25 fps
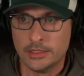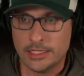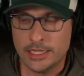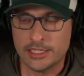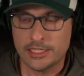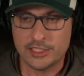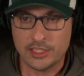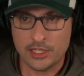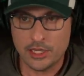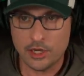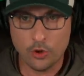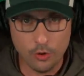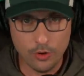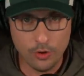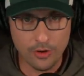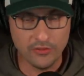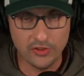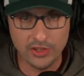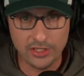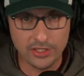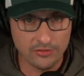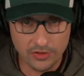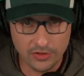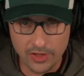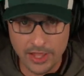it's the
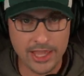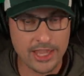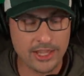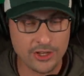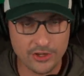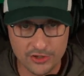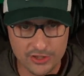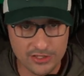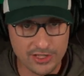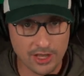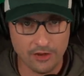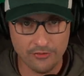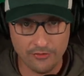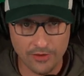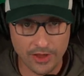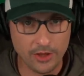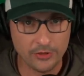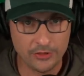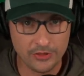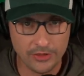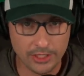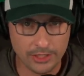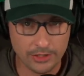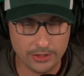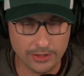equivalent of laying yourself
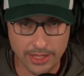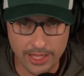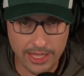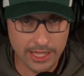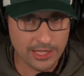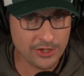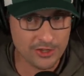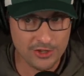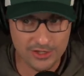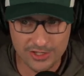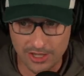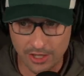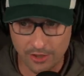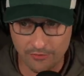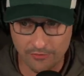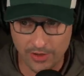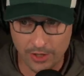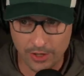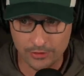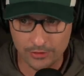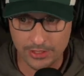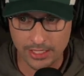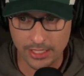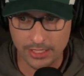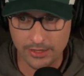out there, laying yourself
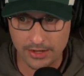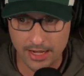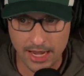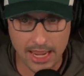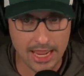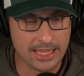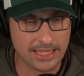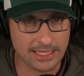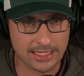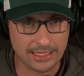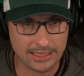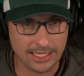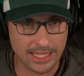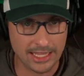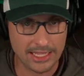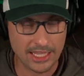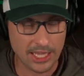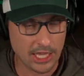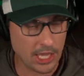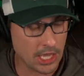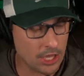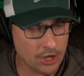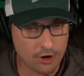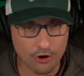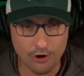out there naked. Like
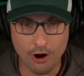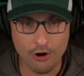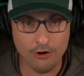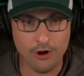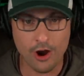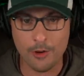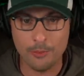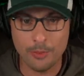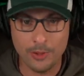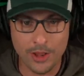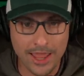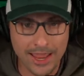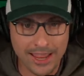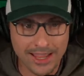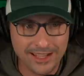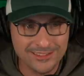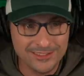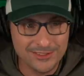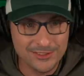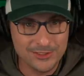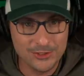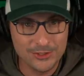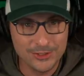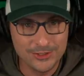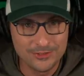here are our
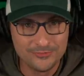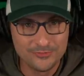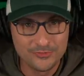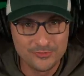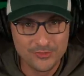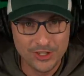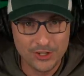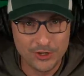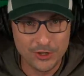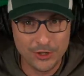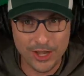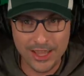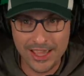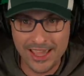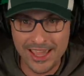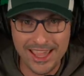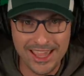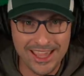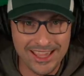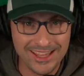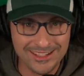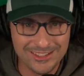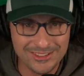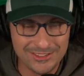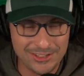plans. Go
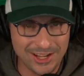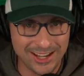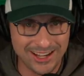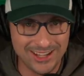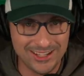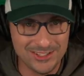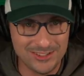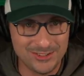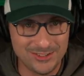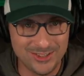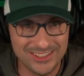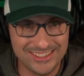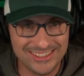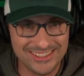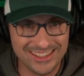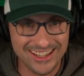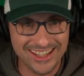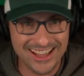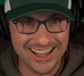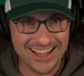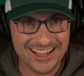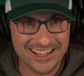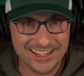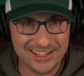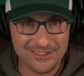ahead, tell us what you
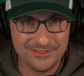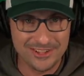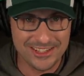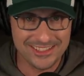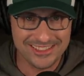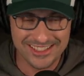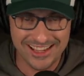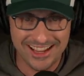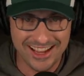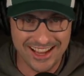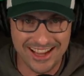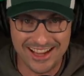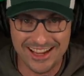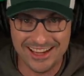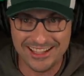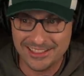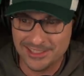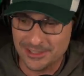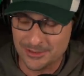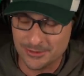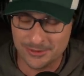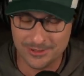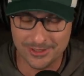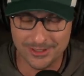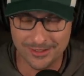like and what you hate,
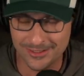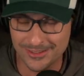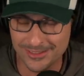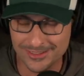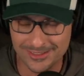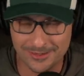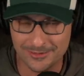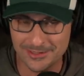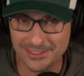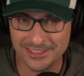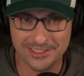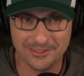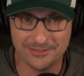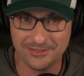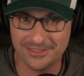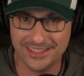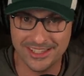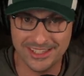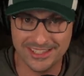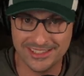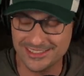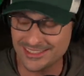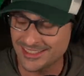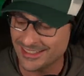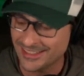because we know there's gonna be some
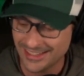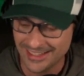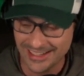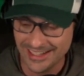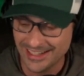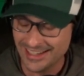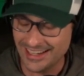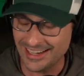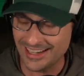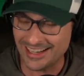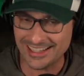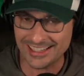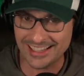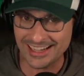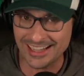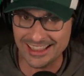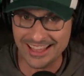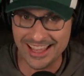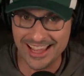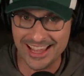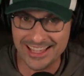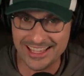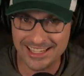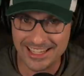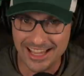things you're not gonna
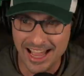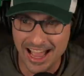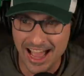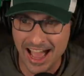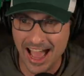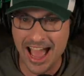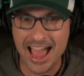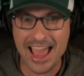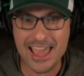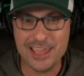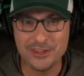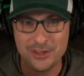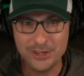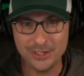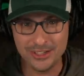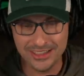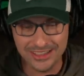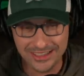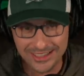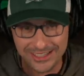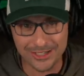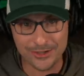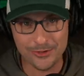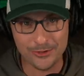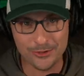like. I could
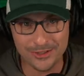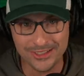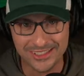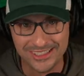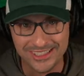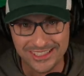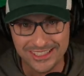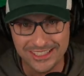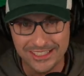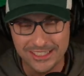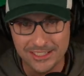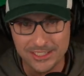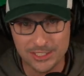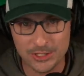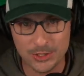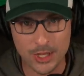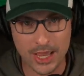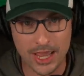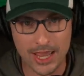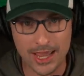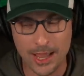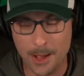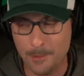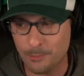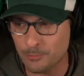literally
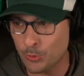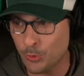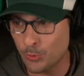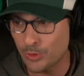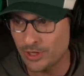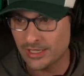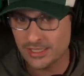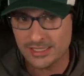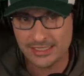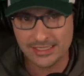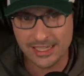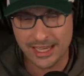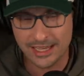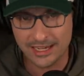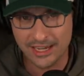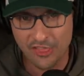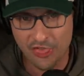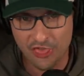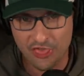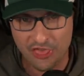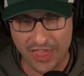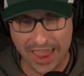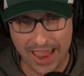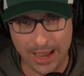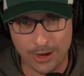say I'm going to send a
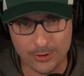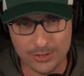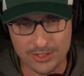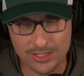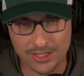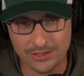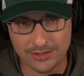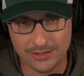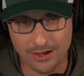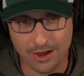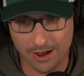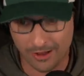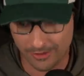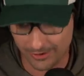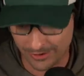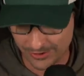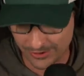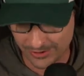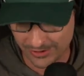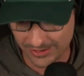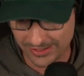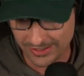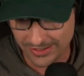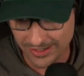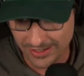thousand
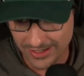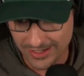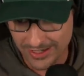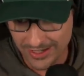dollars